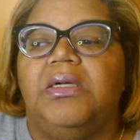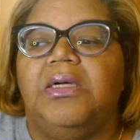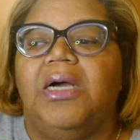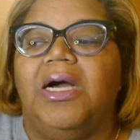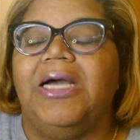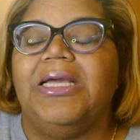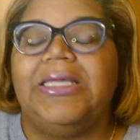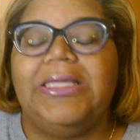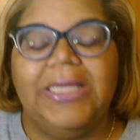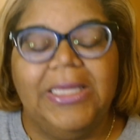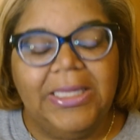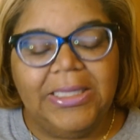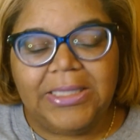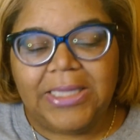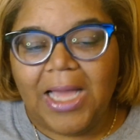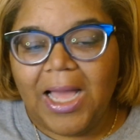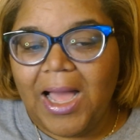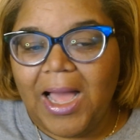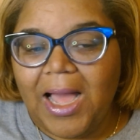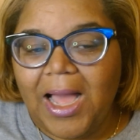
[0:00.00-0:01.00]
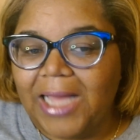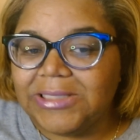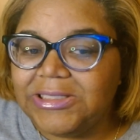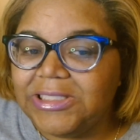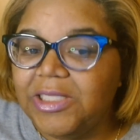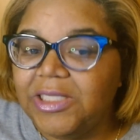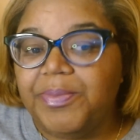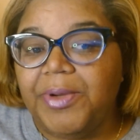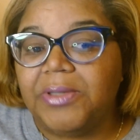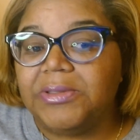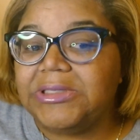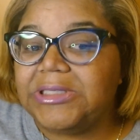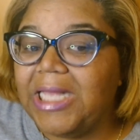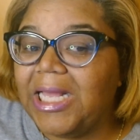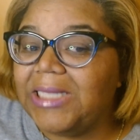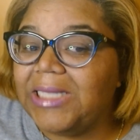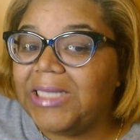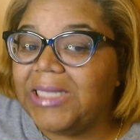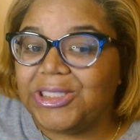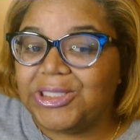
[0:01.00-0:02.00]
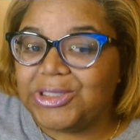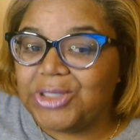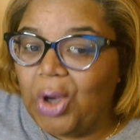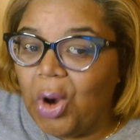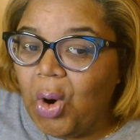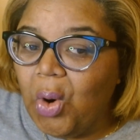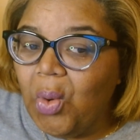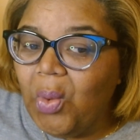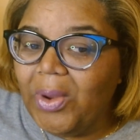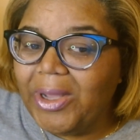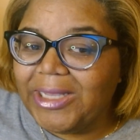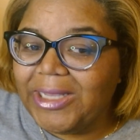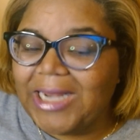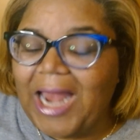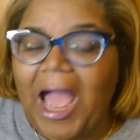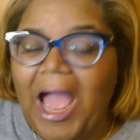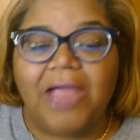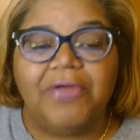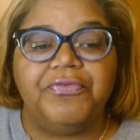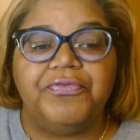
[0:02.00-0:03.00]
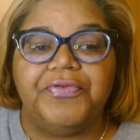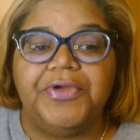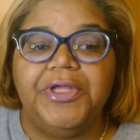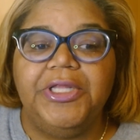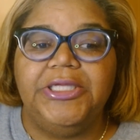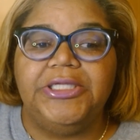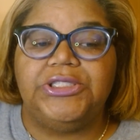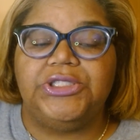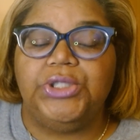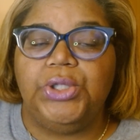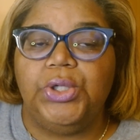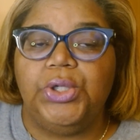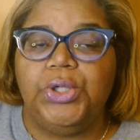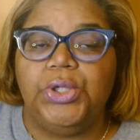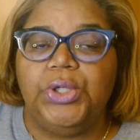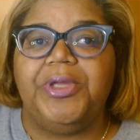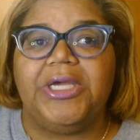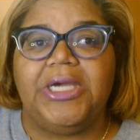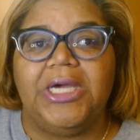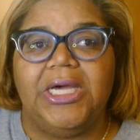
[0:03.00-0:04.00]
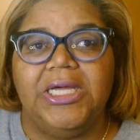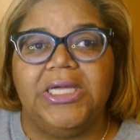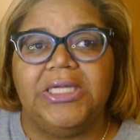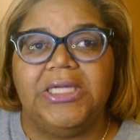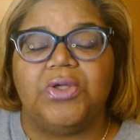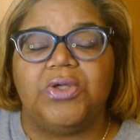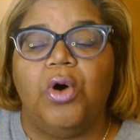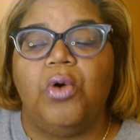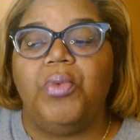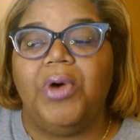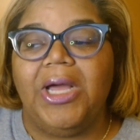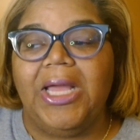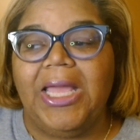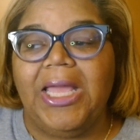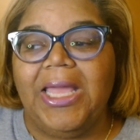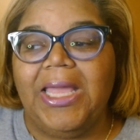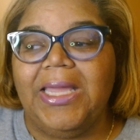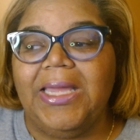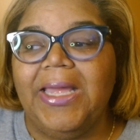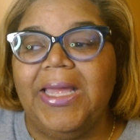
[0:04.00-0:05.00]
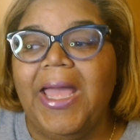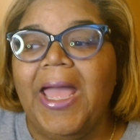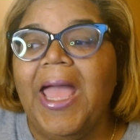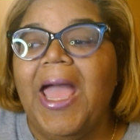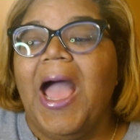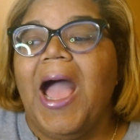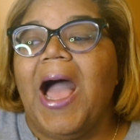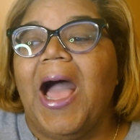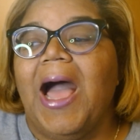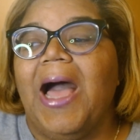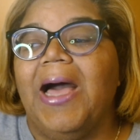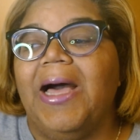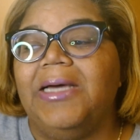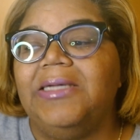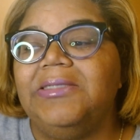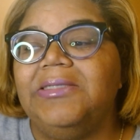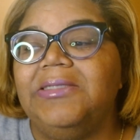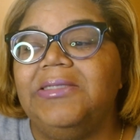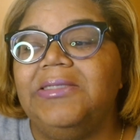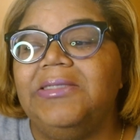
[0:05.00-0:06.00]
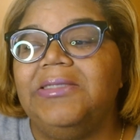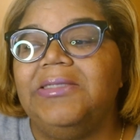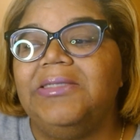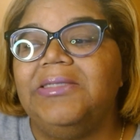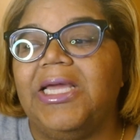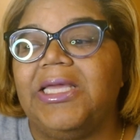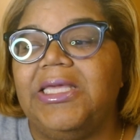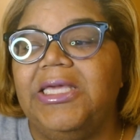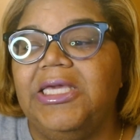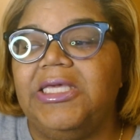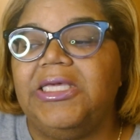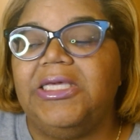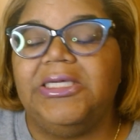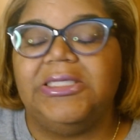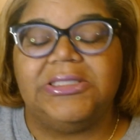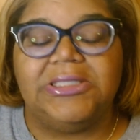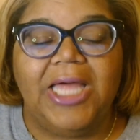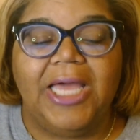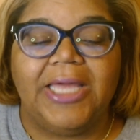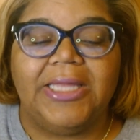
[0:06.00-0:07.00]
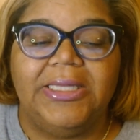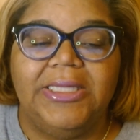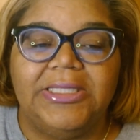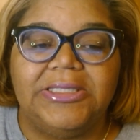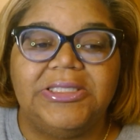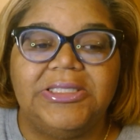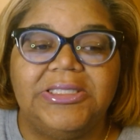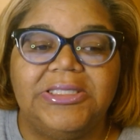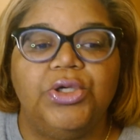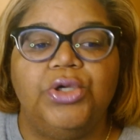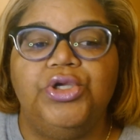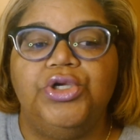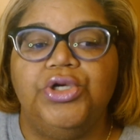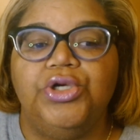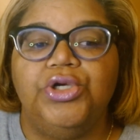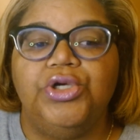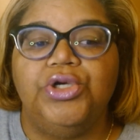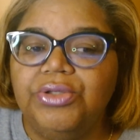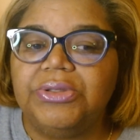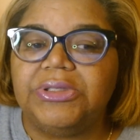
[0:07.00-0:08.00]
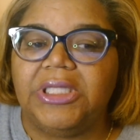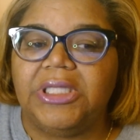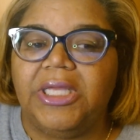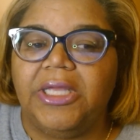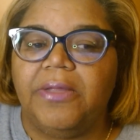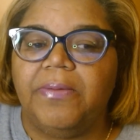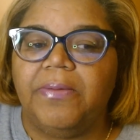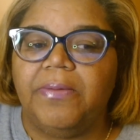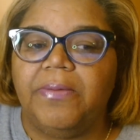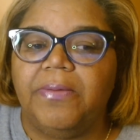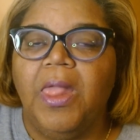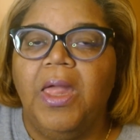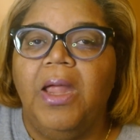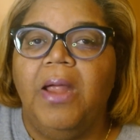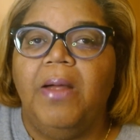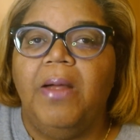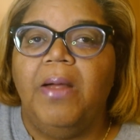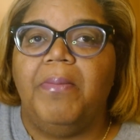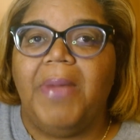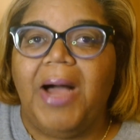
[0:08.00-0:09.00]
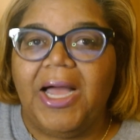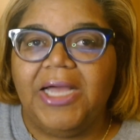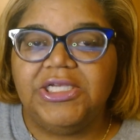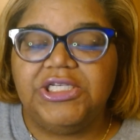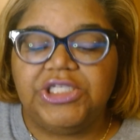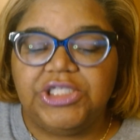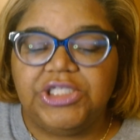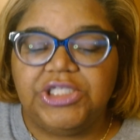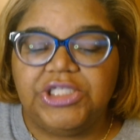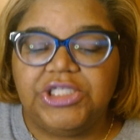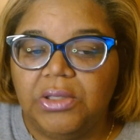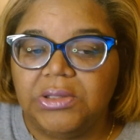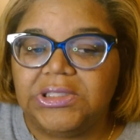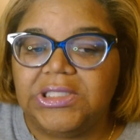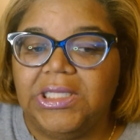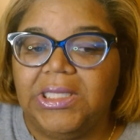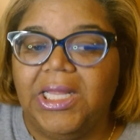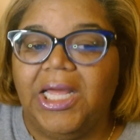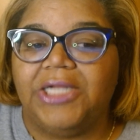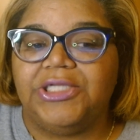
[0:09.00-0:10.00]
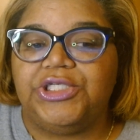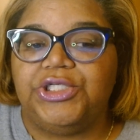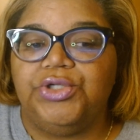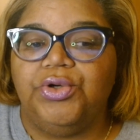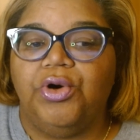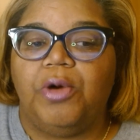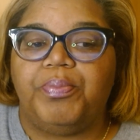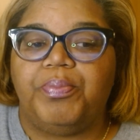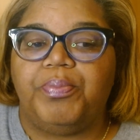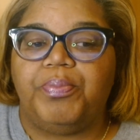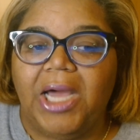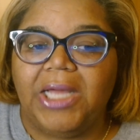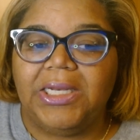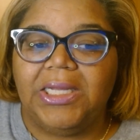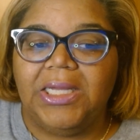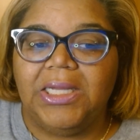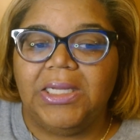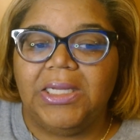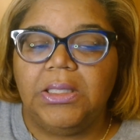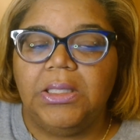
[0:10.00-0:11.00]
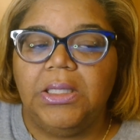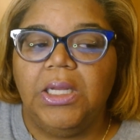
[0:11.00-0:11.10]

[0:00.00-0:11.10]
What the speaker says: Again, y'all, I see both sides of this coin. I really do, because on one hand, I understand that KeKe is like, listen, so you're using my show to launch your product